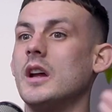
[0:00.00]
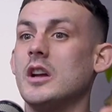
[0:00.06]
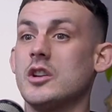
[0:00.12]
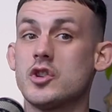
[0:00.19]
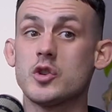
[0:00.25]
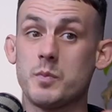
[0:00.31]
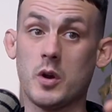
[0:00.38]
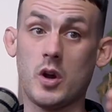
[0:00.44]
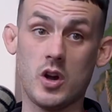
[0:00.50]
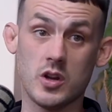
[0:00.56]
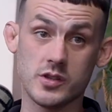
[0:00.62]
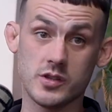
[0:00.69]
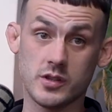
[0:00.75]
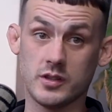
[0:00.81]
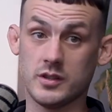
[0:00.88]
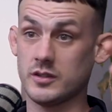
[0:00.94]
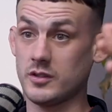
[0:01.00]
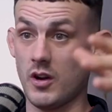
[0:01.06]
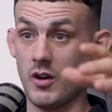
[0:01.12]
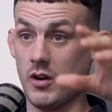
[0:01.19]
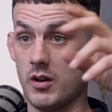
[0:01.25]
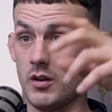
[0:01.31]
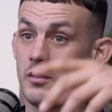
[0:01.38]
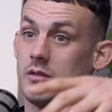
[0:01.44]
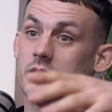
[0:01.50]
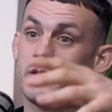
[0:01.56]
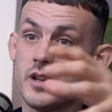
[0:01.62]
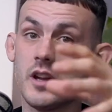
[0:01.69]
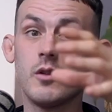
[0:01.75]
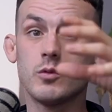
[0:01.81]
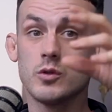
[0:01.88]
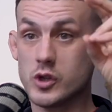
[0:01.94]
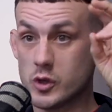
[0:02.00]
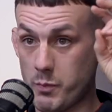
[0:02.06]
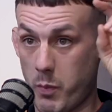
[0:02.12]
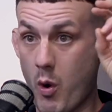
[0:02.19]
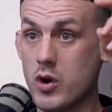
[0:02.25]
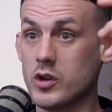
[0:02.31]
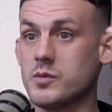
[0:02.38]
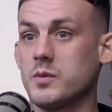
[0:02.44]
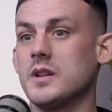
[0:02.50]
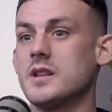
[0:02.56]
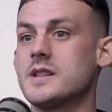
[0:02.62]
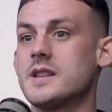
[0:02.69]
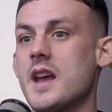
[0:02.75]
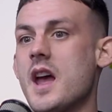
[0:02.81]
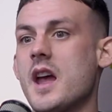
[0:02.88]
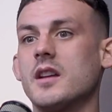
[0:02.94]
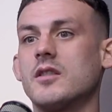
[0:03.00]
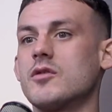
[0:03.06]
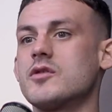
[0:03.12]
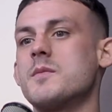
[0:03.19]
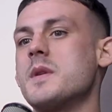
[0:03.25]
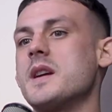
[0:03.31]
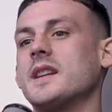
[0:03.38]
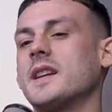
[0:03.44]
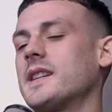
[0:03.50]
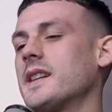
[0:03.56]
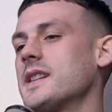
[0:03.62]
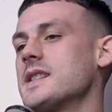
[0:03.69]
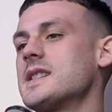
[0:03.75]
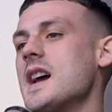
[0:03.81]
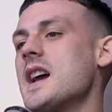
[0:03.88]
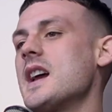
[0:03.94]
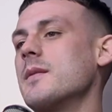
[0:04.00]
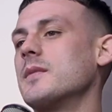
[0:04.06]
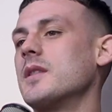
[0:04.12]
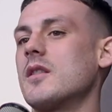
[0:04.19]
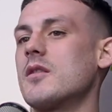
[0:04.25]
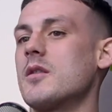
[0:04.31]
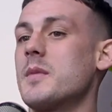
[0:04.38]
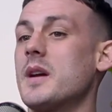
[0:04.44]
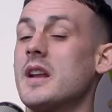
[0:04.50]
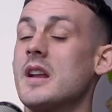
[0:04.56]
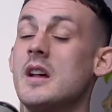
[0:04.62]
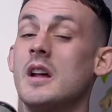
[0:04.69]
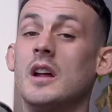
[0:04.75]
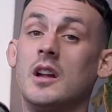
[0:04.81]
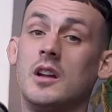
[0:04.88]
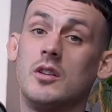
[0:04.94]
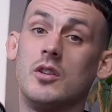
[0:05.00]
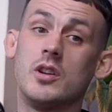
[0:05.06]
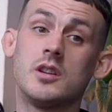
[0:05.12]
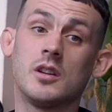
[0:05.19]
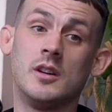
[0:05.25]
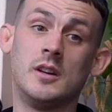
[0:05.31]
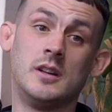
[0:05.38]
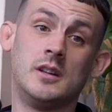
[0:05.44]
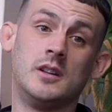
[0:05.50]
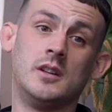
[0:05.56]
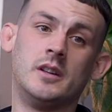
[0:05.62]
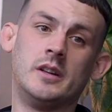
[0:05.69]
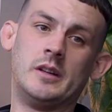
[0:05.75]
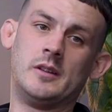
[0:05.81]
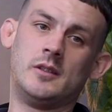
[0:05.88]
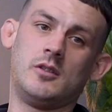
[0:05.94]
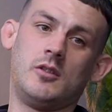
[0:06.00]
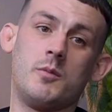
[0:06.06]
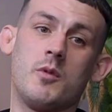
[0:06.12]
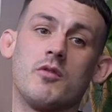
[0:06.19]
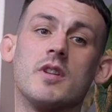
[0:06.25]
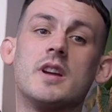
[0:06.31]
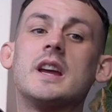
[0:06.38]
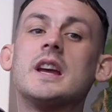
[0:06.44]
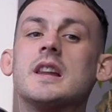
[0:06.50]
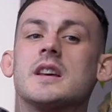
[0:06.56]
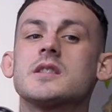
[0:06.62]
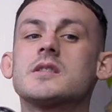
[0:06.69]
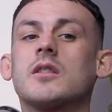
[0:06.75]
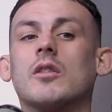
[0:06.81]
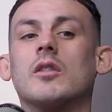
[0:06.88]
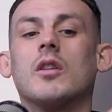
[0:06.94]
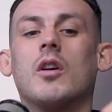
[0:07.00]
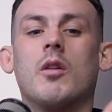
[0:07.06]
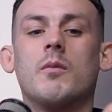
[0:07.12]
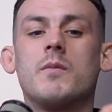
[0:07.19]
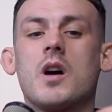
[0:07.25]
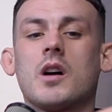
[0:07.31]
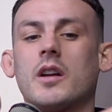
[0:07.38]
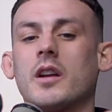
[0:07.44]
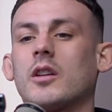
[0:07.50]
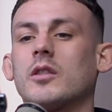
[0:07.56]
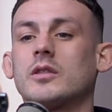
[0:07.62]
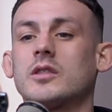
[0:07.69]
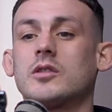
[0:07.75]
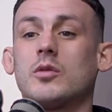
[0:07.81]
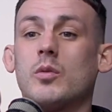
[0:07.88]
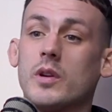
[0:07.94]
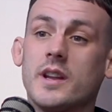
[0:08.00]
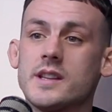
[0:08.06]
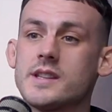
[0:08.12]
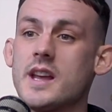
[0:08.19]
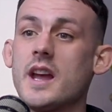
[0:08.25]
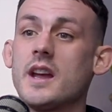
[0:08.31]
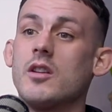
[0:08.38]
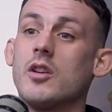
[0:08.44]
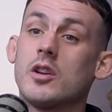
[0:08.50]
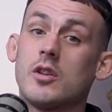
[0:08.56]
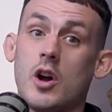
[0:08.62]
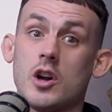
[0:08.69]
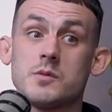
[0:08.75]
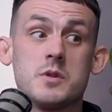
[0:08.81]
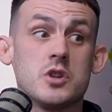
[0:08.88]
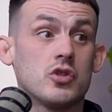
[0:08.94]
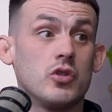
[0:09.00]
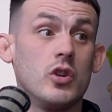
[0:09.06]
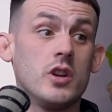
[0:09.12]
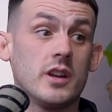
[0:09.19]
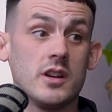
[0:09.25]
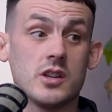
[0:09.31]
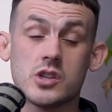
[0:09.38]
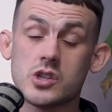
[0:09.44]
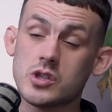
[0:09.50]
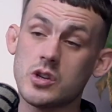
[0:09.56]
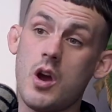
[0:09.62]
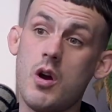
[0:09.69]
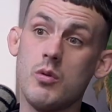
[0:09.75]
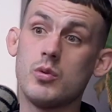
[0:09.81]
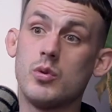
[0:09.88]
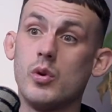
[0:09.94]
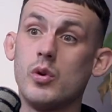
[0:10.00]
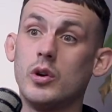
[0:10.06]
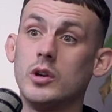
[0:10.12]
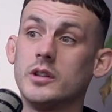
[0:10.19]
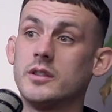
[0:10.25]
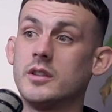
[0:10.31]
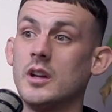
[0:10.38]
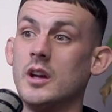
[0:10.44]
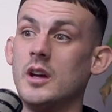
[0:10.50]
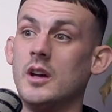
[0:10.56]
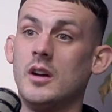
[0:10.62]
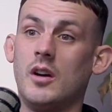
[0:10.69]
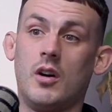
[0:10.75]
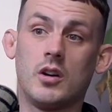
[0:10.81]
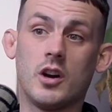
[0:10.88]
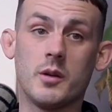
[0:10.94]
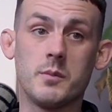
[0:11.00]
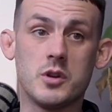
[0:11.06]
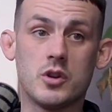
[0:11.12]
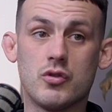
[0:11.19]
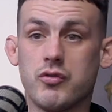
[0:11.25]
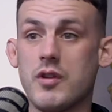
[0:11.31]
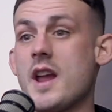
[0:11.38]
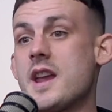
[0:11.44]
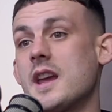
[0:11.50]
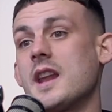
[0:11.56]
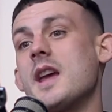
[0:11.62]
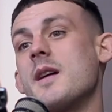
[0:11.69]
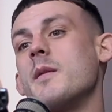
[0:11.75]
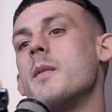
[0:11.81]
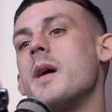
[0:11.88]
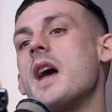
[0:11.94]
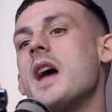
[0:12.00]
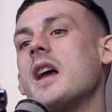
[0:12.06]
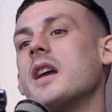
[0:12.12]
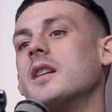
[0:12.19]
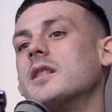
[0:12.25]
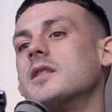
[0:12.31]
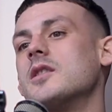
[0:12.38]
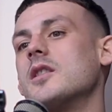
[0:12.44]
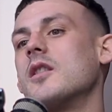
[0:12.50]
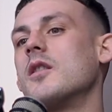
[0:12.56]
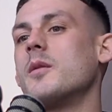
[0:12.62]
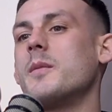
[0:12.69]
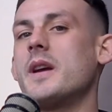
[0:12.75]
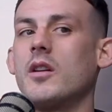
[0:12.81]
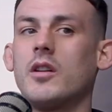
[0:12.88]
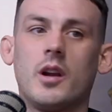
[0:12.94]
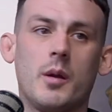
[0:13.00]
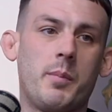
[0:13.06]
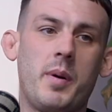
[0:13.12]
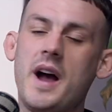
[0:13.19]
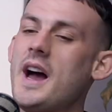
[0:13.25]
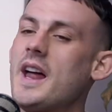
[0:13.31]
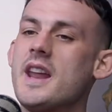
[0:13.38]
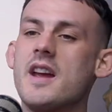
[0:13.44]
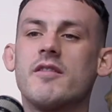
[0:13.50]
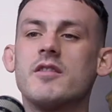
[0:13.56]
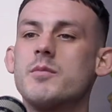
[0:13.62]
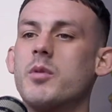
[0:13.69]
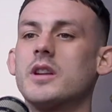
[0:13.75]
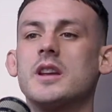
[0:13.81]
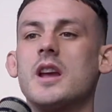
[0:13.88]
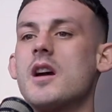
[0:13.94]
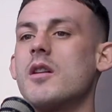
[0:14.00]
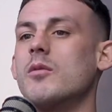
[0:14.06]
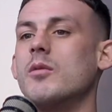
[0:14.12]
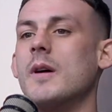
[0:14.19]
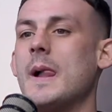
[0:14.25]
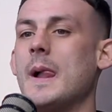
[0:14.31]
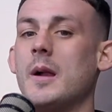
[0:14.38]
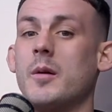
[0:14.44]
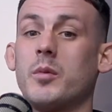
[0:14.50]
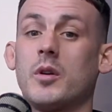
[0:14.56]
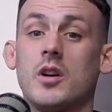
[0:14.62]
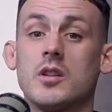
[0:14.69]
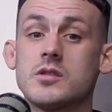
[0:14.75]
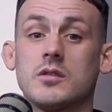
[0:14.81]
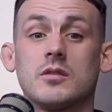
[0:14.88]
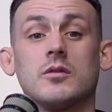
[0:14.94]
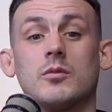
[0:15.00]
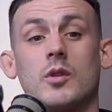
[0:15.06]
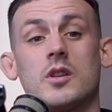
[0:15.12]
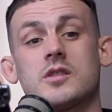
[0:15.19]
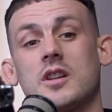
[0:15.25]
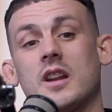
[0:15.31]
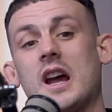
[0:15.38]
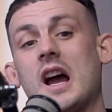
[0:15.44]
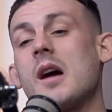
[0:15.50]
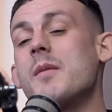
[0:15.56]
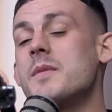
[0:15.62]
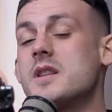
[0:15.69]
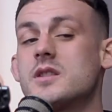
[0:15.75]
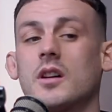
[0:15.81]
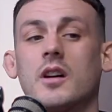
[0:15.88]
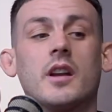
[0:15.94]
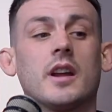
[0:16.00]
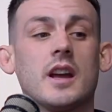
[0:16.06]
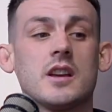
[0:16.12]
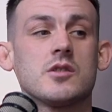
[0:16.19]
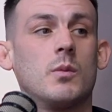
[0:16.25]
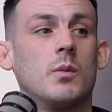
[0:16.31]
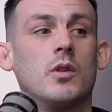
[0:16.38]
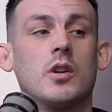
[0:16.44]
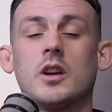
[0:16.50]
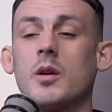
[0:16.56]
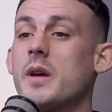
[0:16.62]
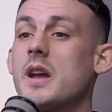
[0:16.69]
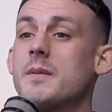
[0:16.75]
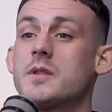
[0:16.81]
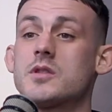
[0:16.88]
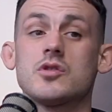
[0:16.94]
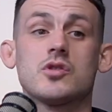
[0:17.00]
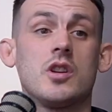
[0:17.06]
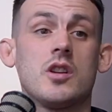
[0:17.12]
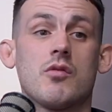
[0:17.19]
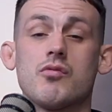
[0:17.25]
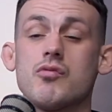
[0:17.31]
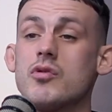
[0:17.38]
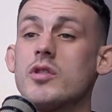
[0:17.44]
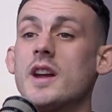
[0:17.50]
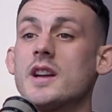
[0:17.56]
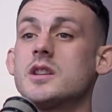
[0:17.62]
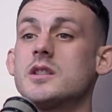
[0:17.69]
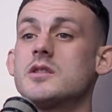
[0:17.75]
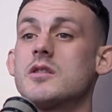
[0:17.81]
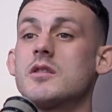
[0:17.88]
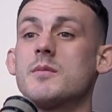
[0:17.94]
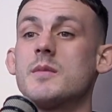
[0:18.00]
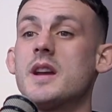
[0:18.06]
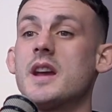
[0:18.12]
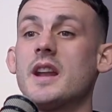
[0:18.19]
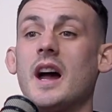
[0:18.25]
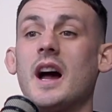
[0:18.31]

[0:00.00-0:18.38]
Just because the two sports will say doesn't mean that they're the same. You know what I mean? Like I'm a realist. I'm not gonna go in and say like cause me striking is so good, I'm gonna be great in MMA. You know what I mean? I'm gonna pan everybody out. Because what's gonna happen is you're gonna get someone like Khabib that's just gonna run at you. Do you know what I mean?